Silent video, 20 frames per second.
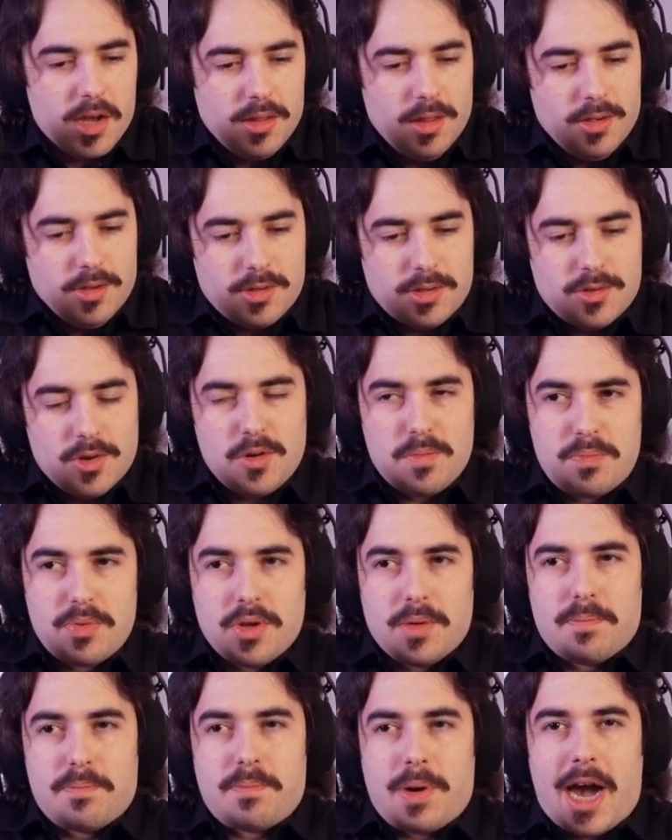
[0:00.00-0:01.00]
These
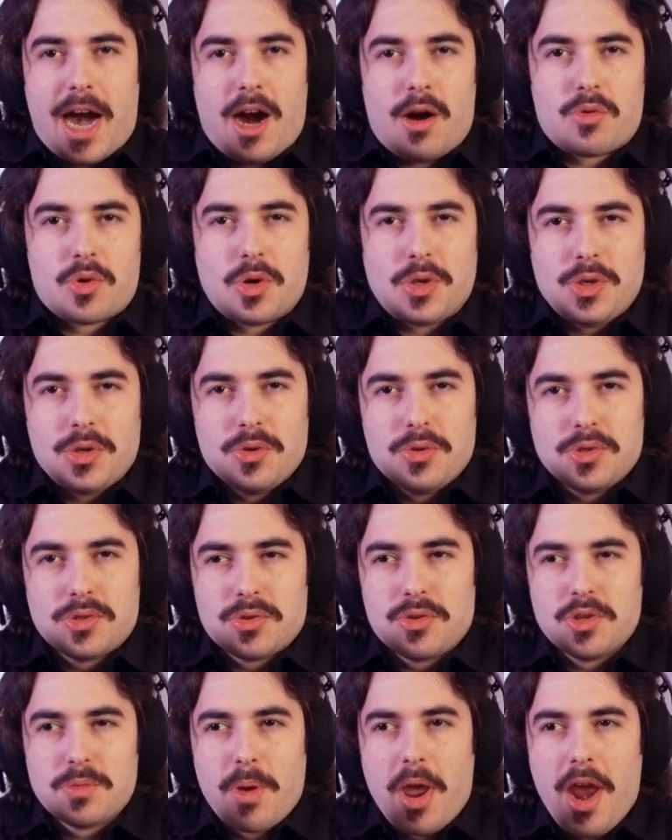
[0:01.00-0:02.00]
stupid power
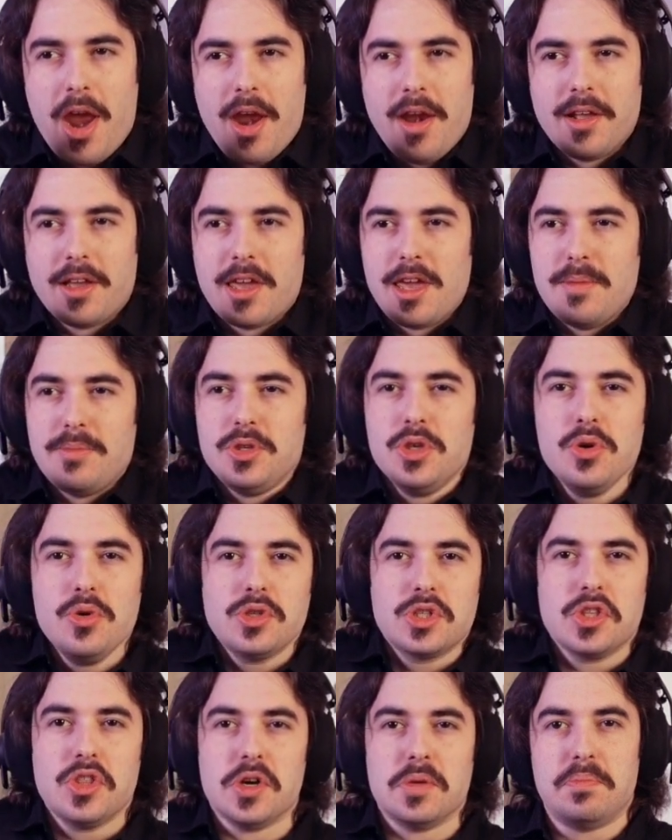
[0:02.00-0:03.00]
users, man. They keep
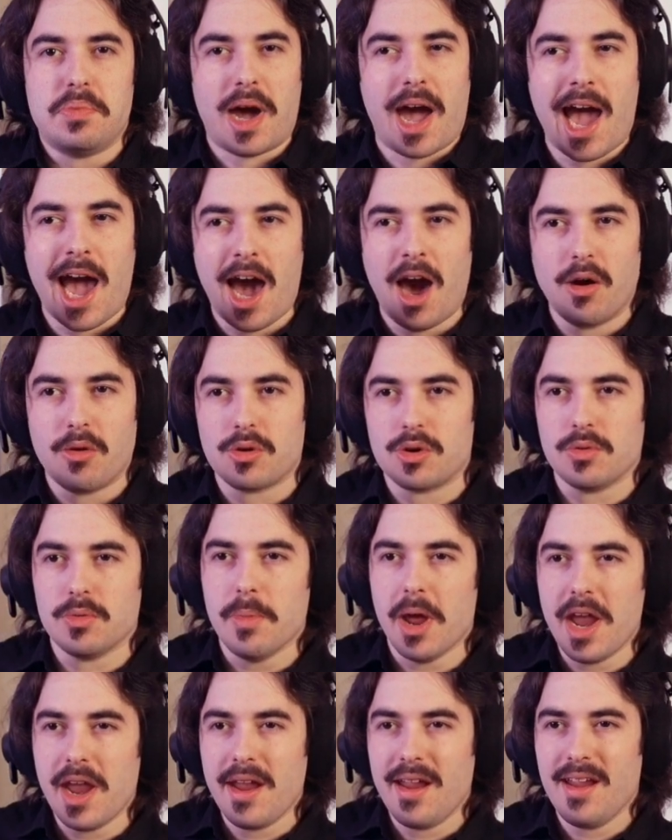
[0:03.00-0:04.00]
using the power,
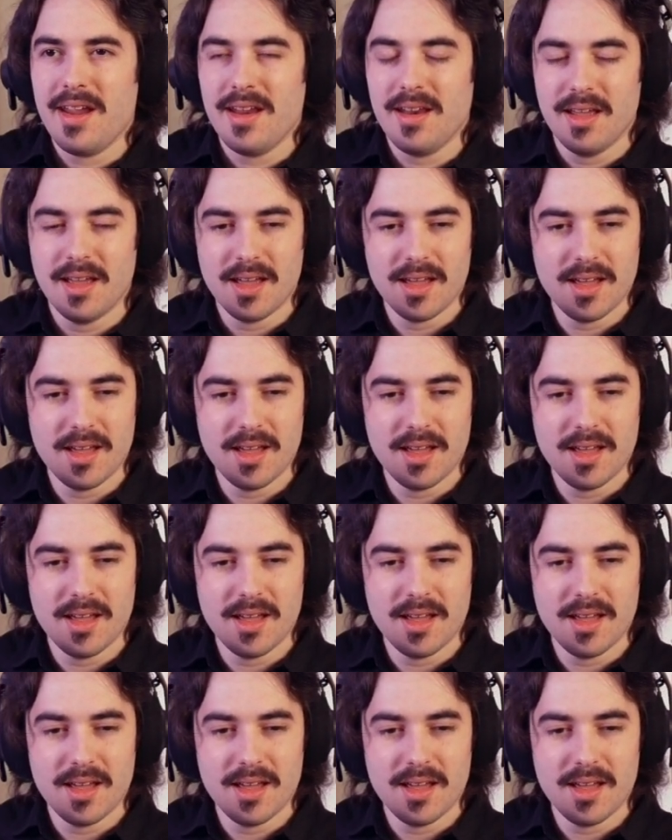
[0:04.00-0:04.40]
man.